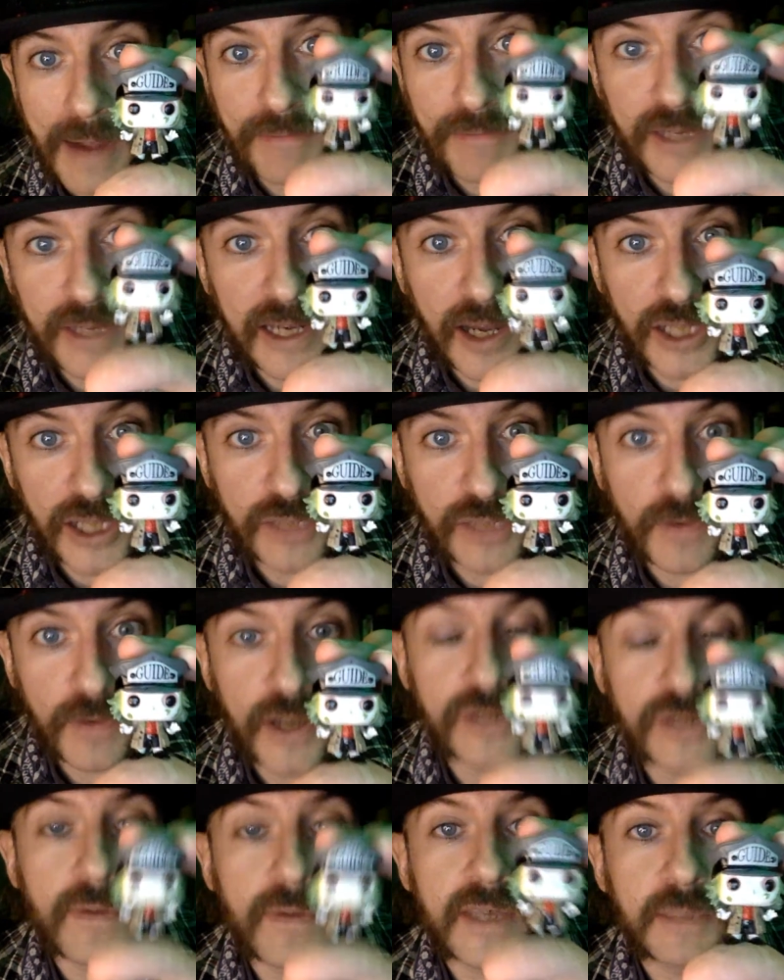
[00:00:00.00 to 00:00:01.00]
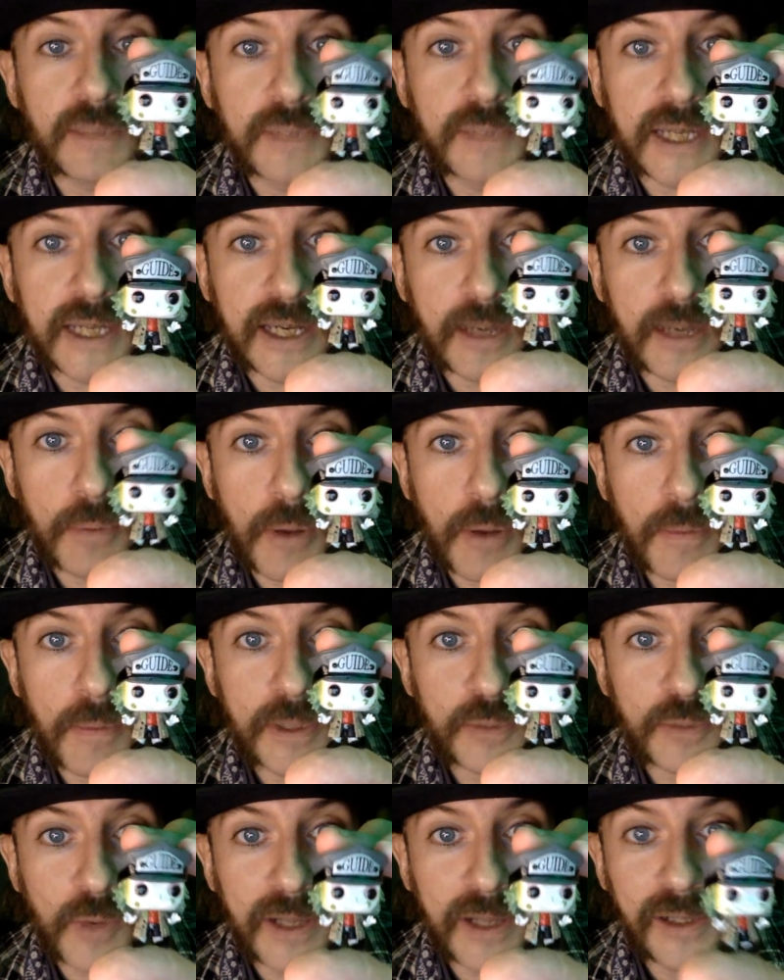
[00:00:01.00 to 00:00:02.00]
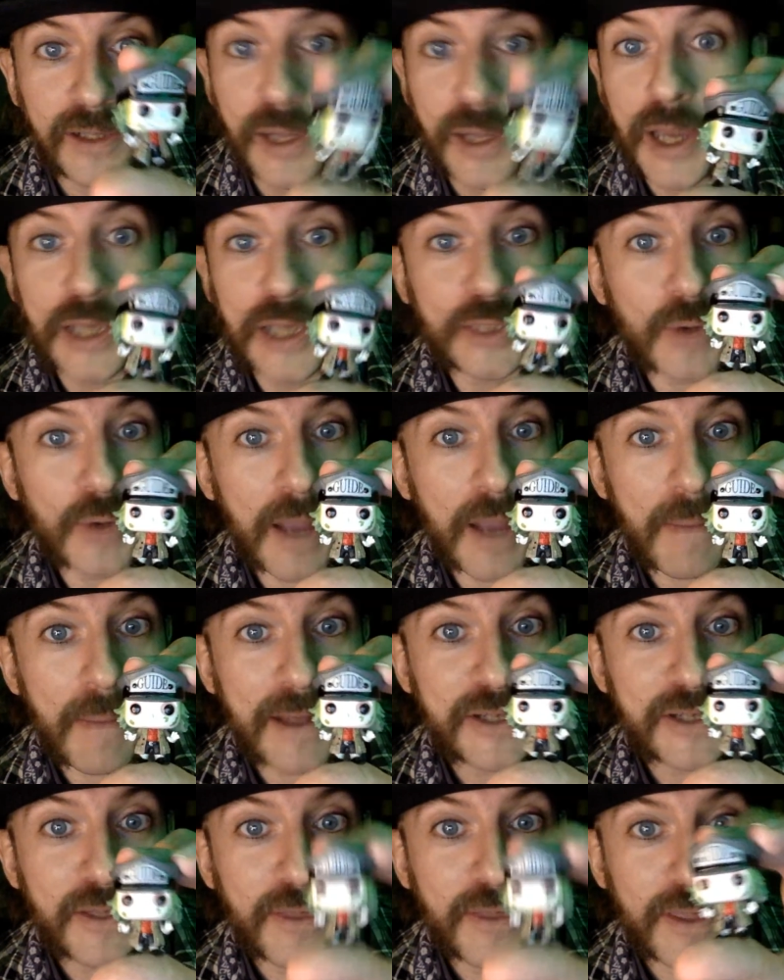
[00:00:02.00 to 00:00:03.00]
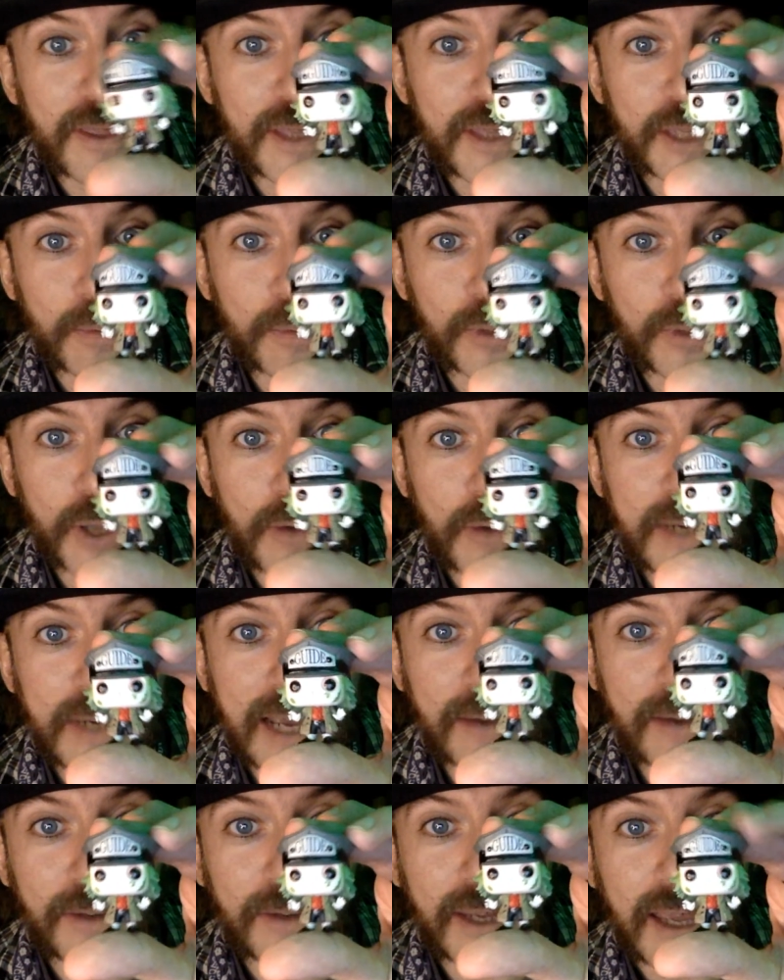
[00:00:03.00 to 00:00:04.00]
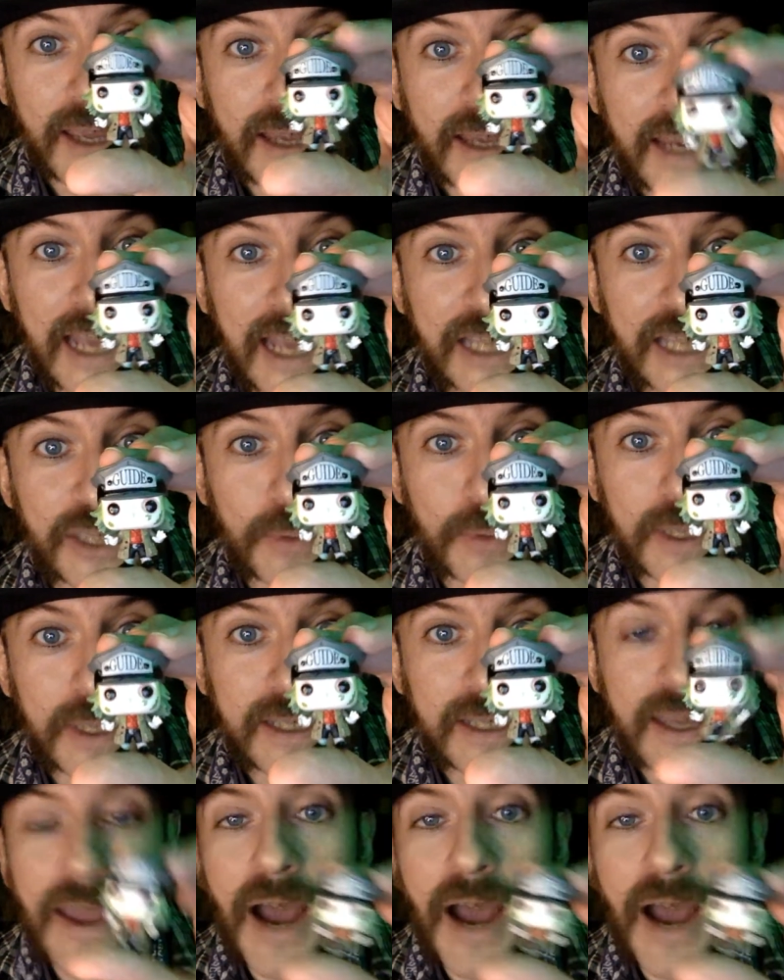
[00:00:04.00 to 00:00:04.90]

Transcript: have the large version of this particular pop as well, so I imagine that this will go down next to it.